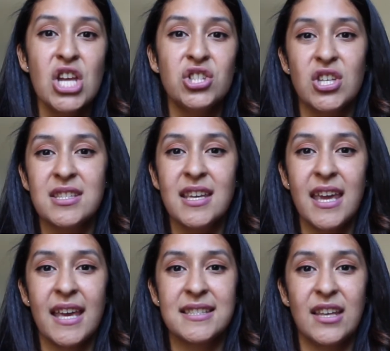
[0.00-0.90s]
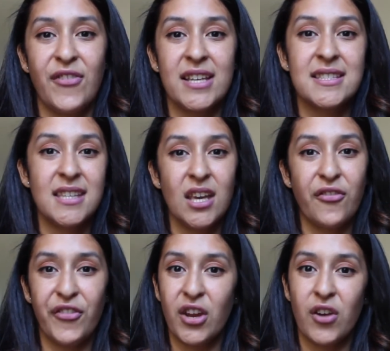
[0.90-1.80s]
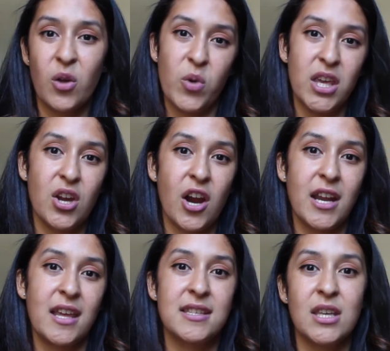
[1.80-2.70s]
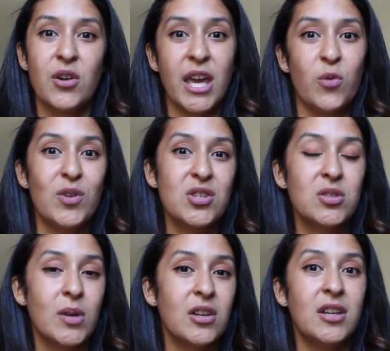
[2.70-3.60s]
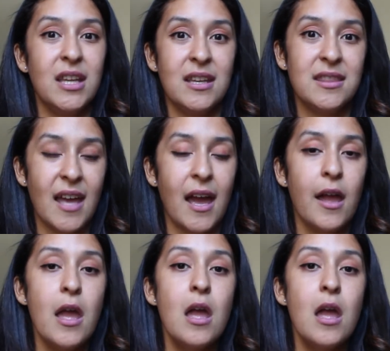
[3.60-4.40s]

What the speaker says: just in case if I see a fingering weight yarn, I can see, okay, which sweater needed that.